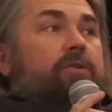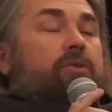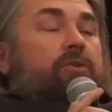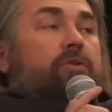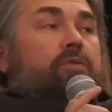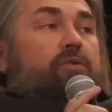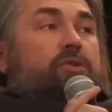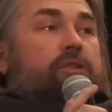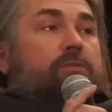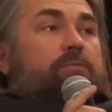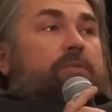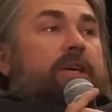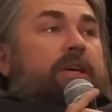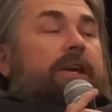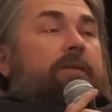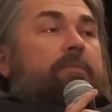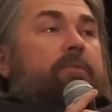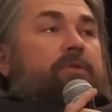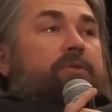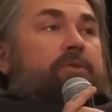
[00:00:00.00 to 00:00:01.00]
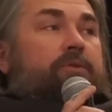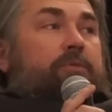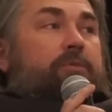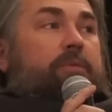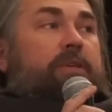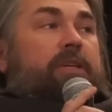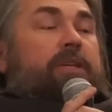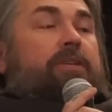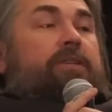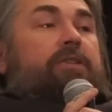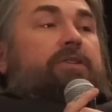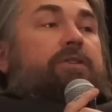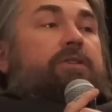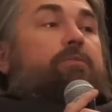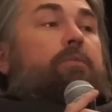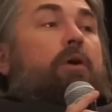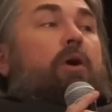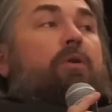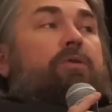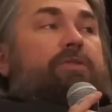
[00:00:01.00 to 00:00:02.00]
you should be able to be
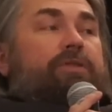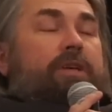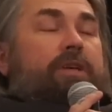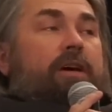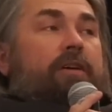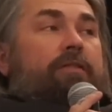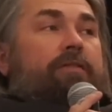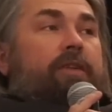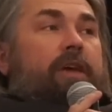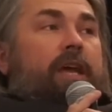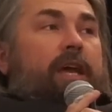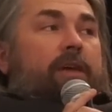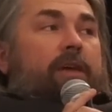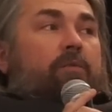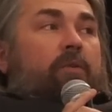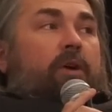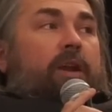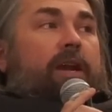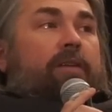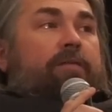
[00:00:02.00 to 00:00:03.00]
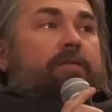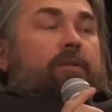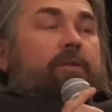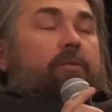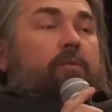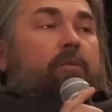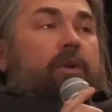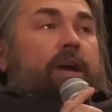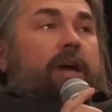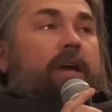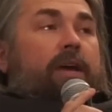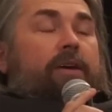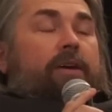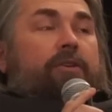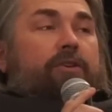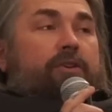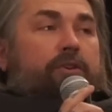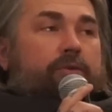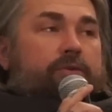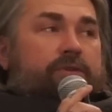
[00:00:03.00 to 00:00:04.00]
disposed of in whatever way
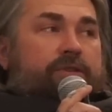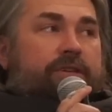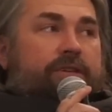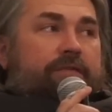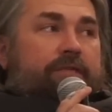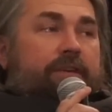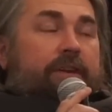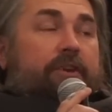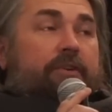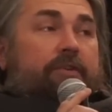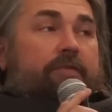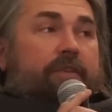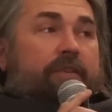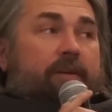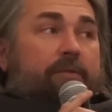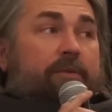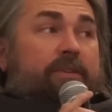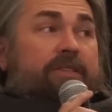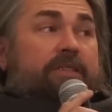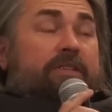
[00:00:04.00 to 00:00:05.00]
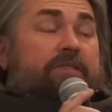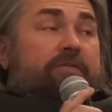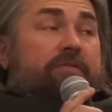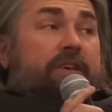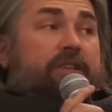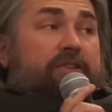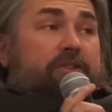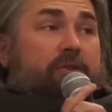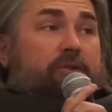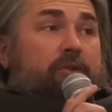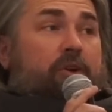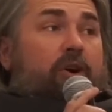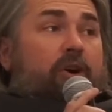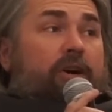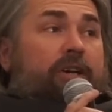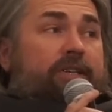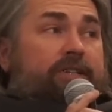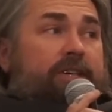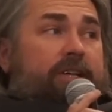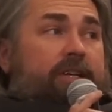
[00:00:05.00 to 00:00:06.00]
you see fit, or your family sees fit, so
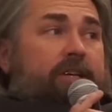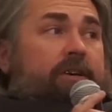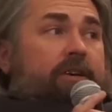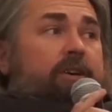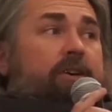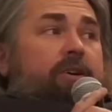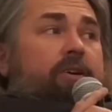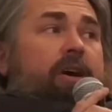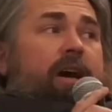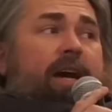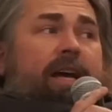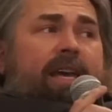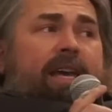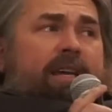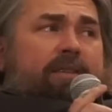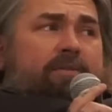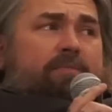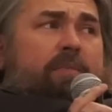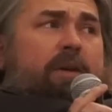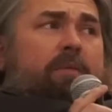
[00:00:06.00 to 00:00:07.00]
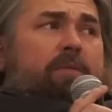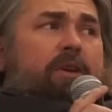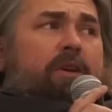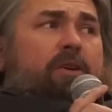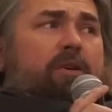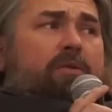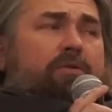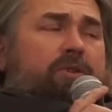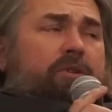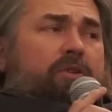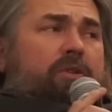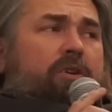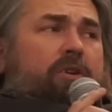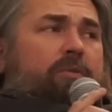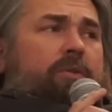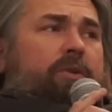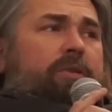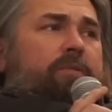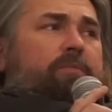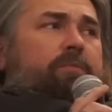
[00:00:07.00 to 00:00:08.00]
long as it, I guess, maybe goes
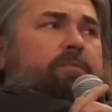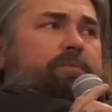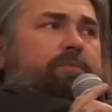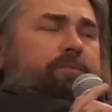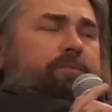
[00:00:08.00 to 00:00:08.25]
along with,